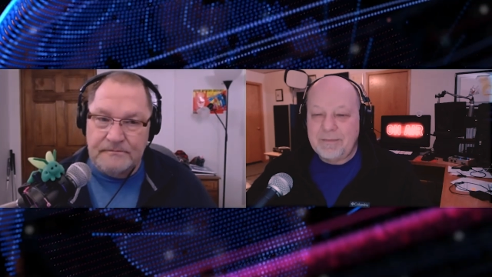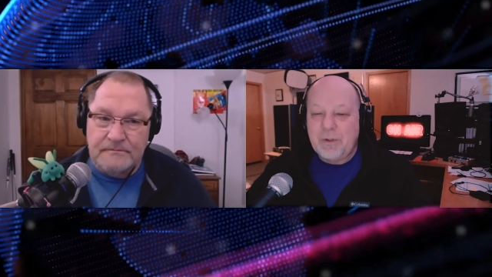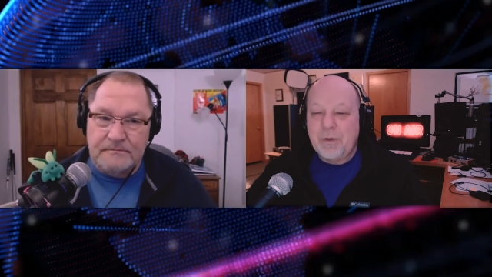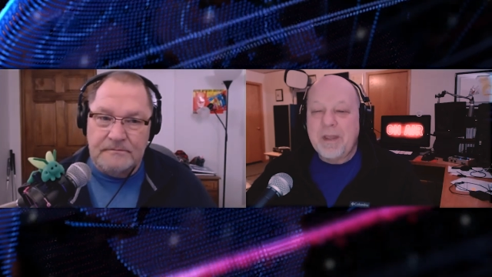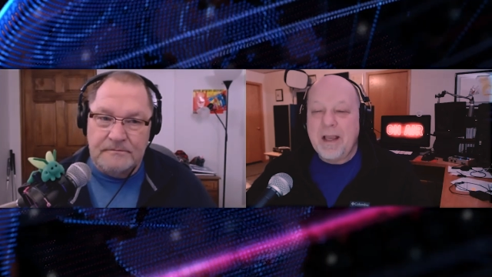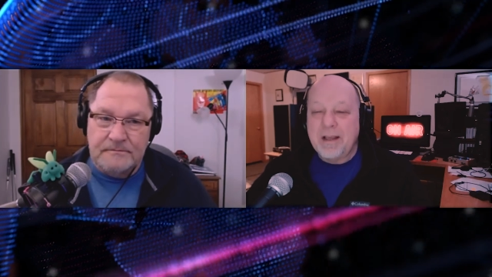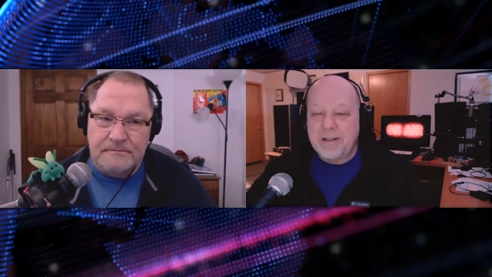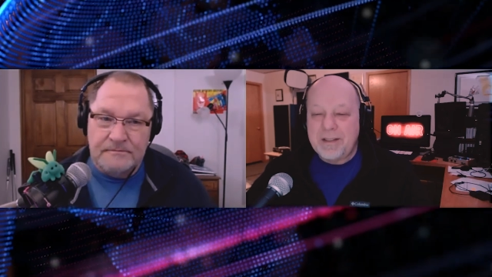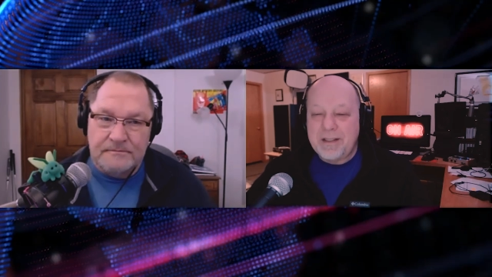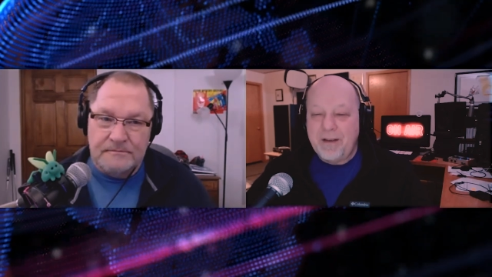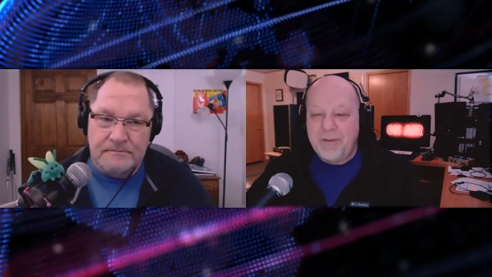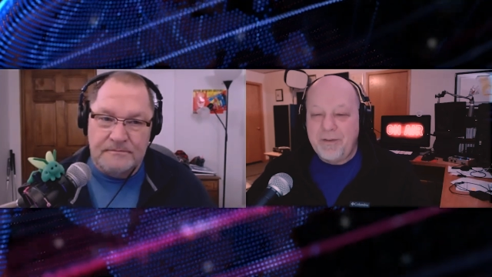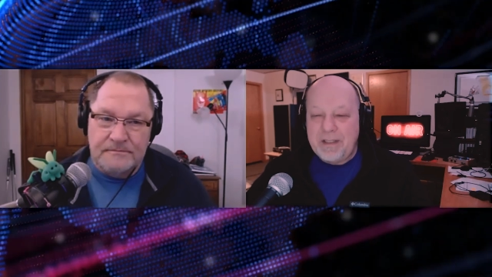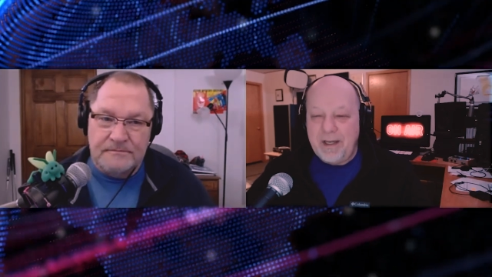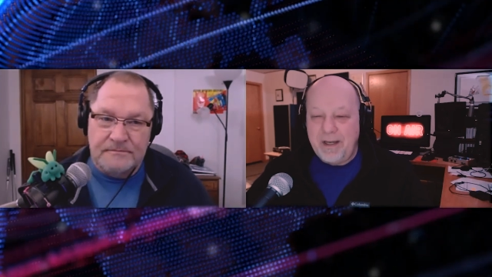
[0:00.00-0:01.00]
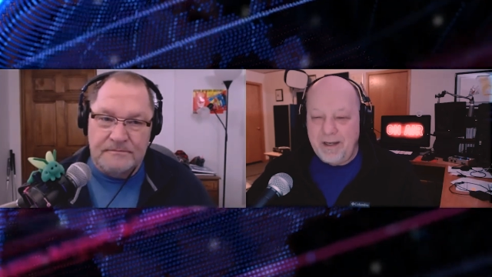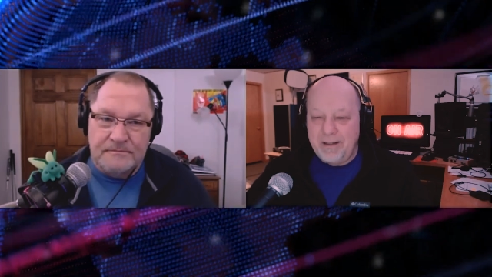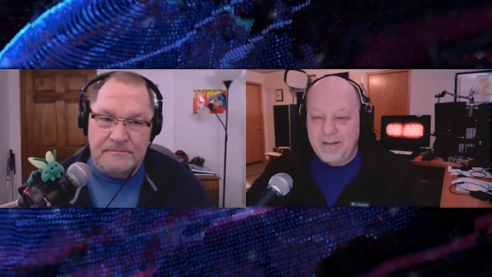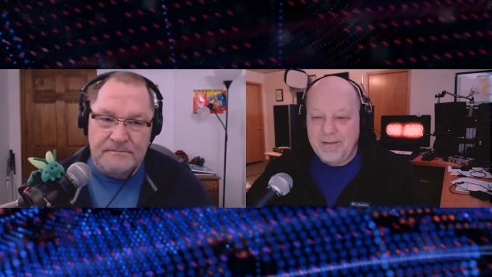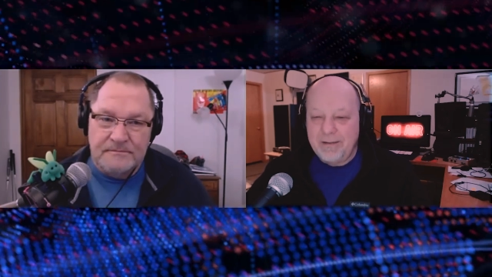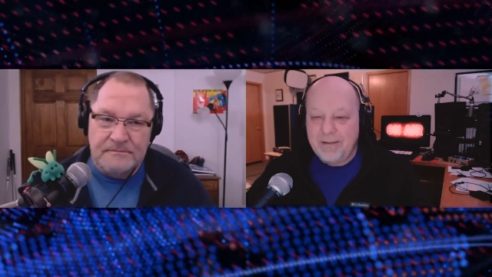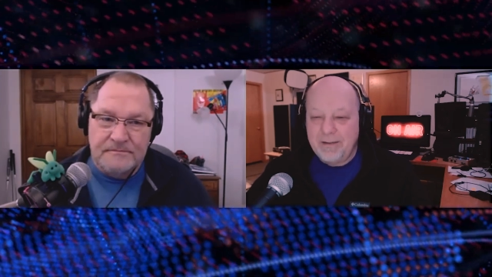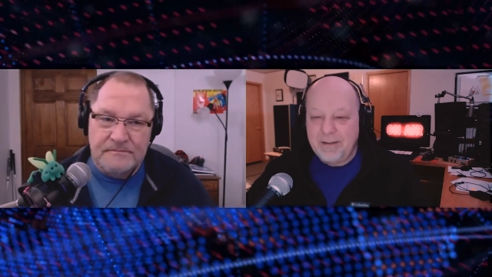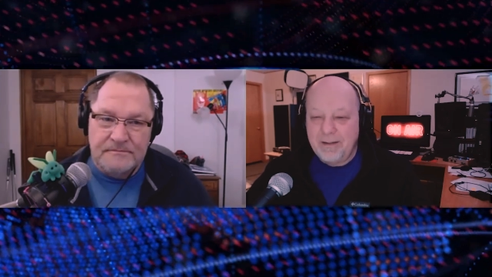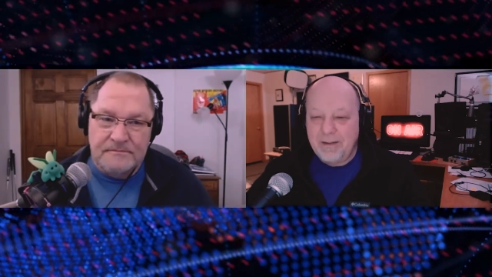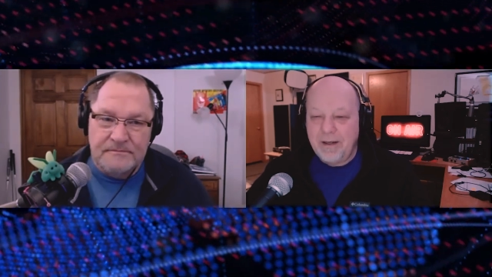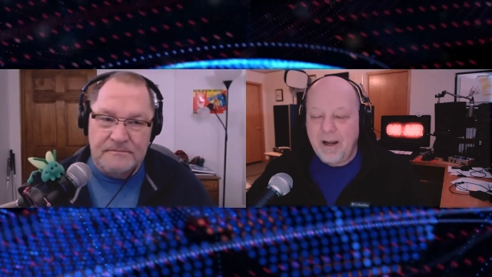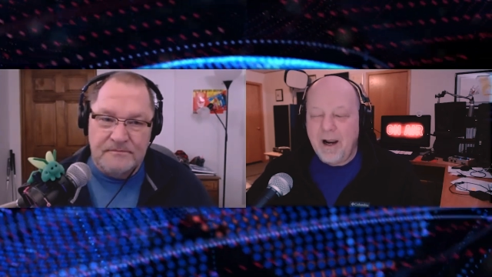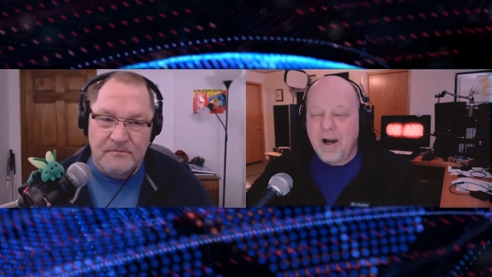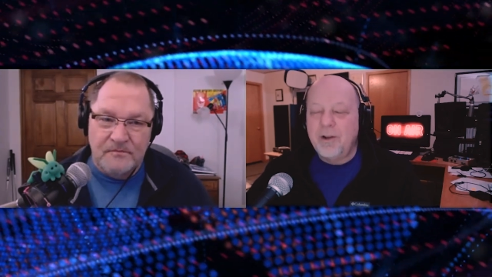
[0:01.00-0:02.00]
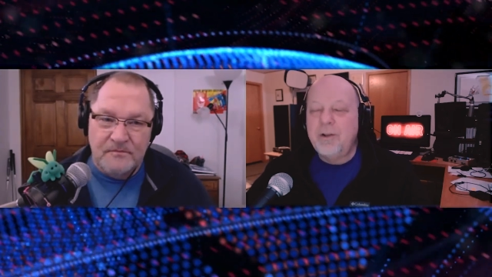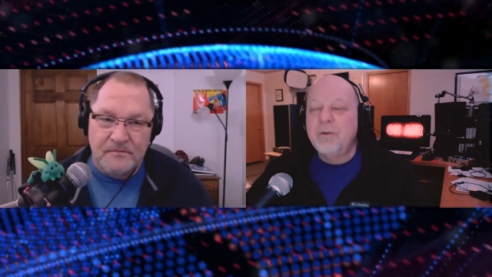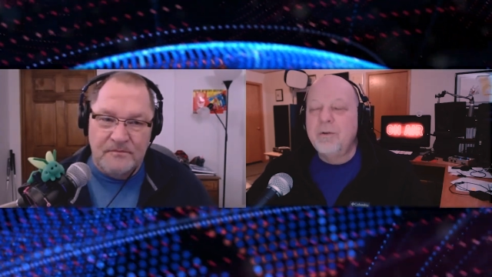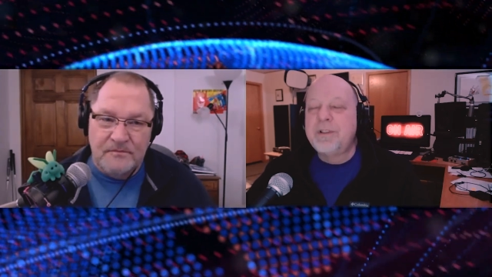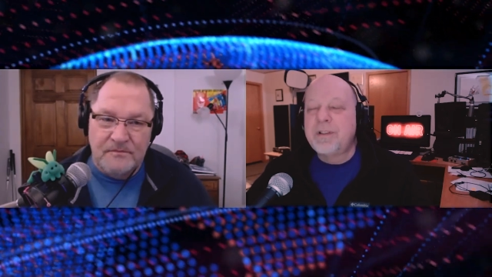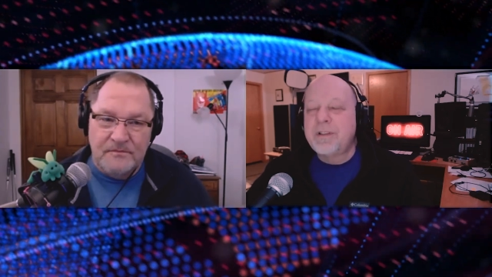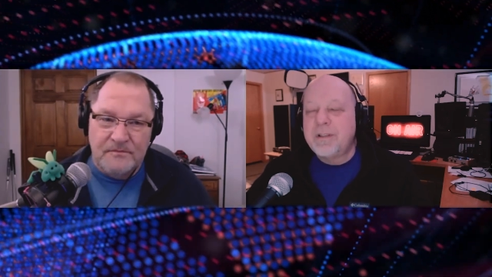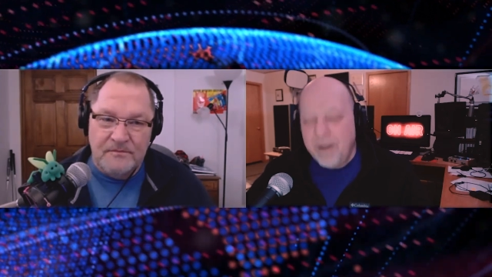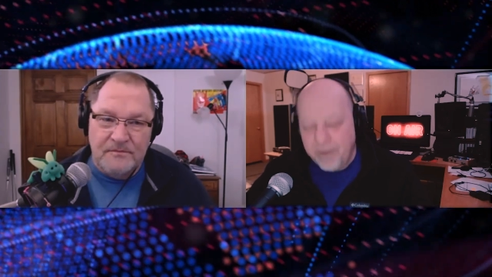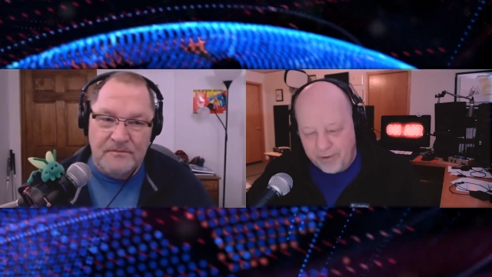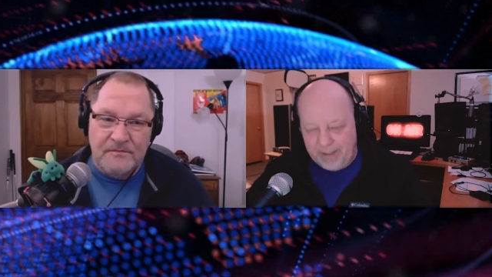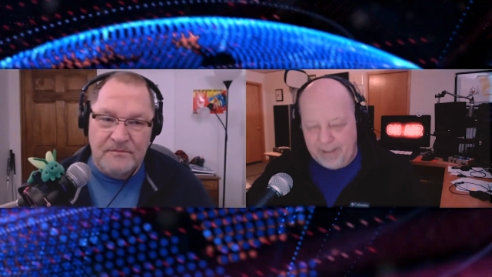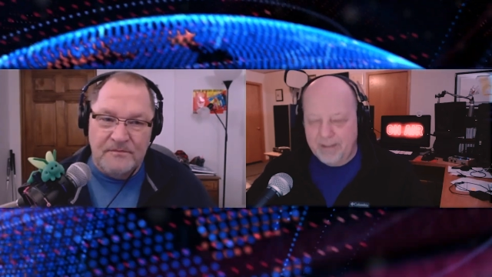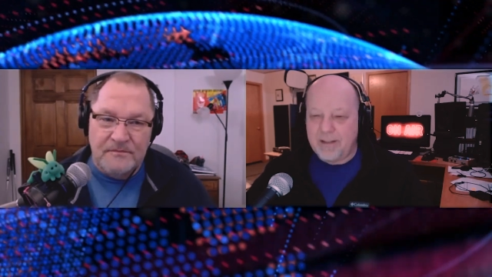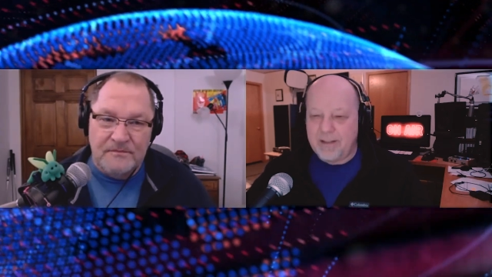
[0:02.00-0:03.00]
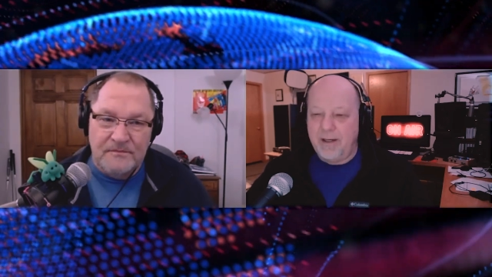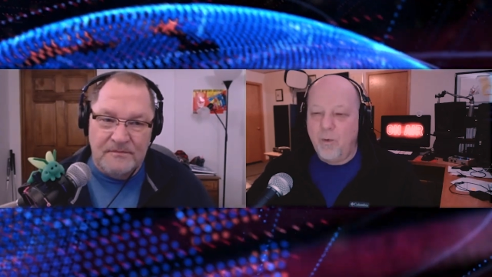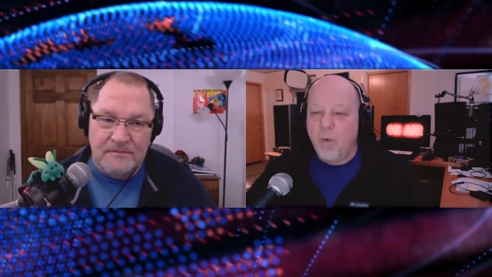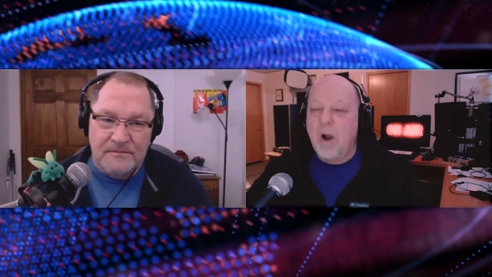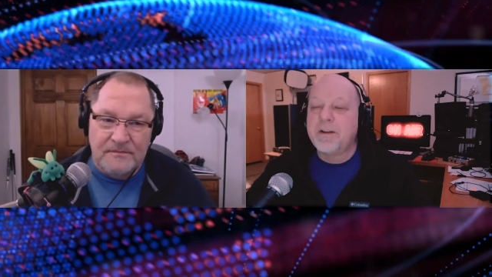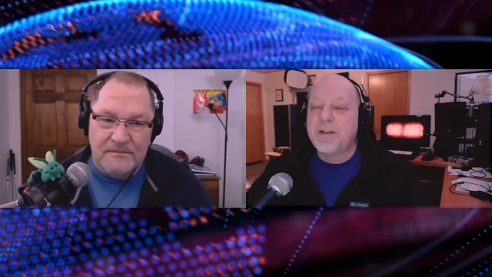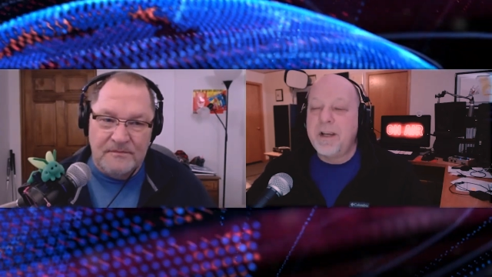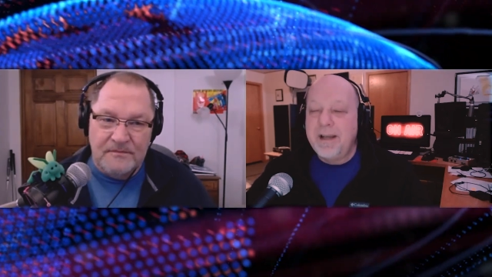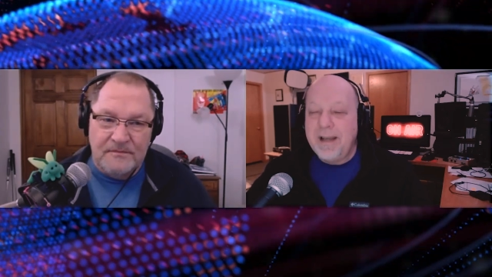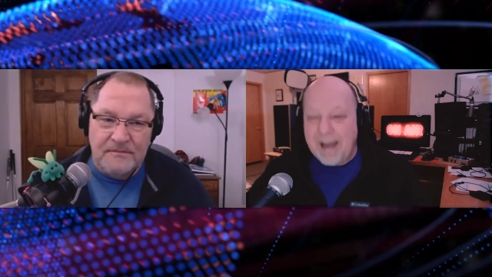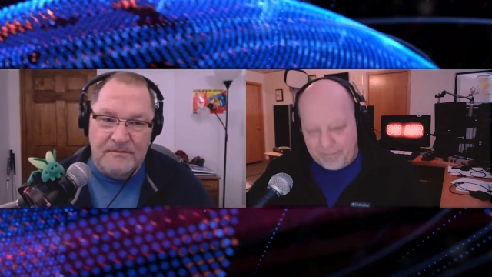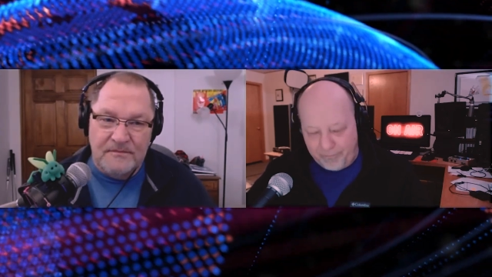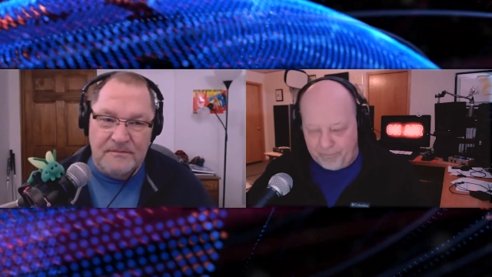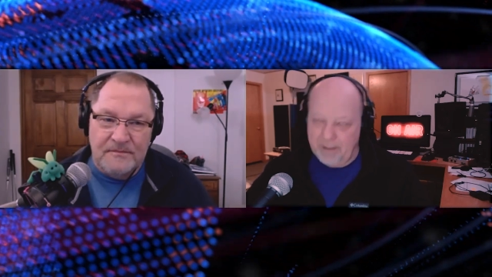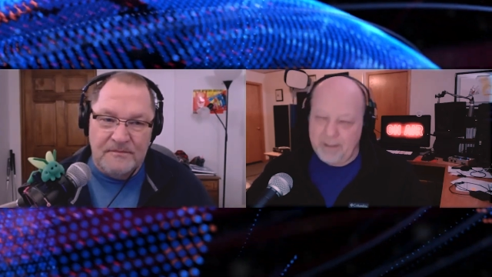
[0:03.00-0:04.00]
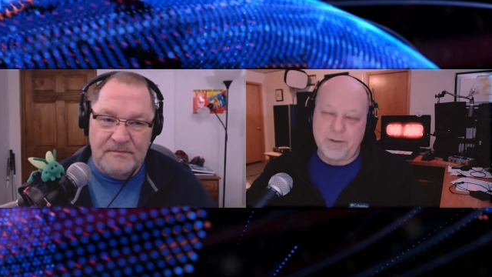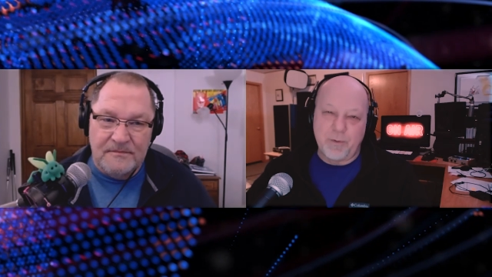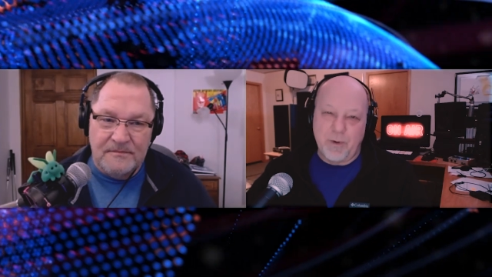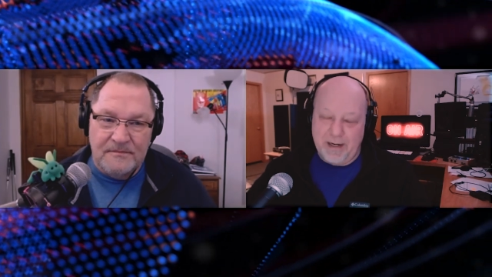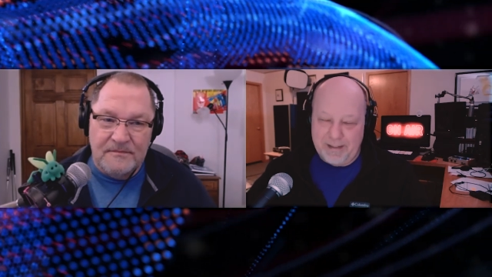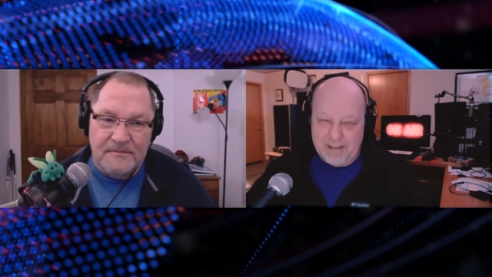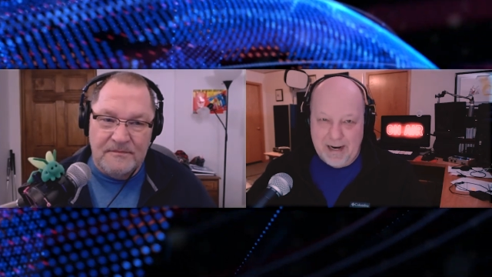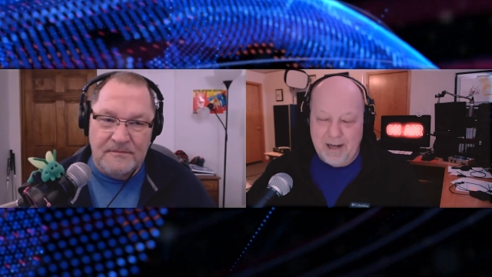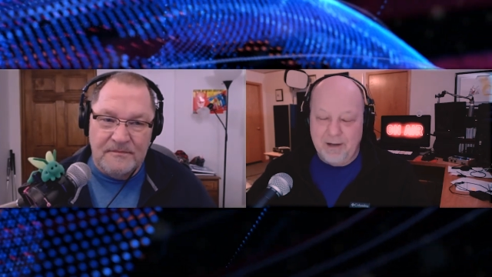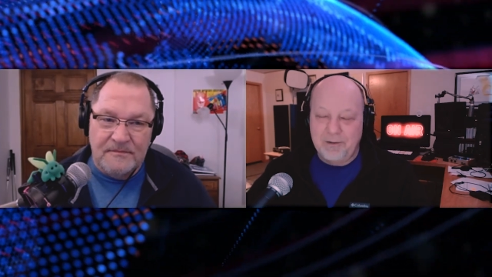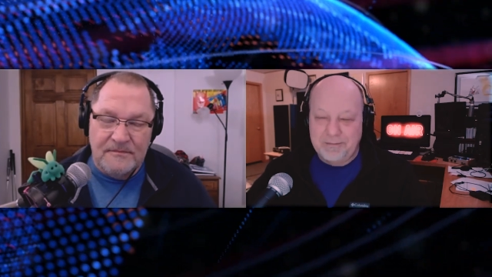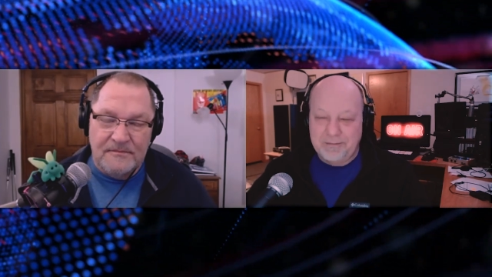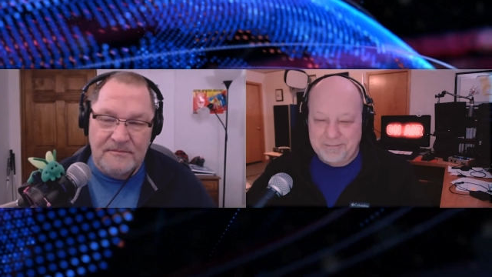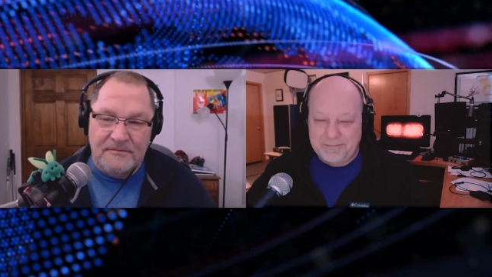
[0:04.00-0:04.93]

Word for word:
Speaker 1: 2017, are you seriously watching Netflix right now?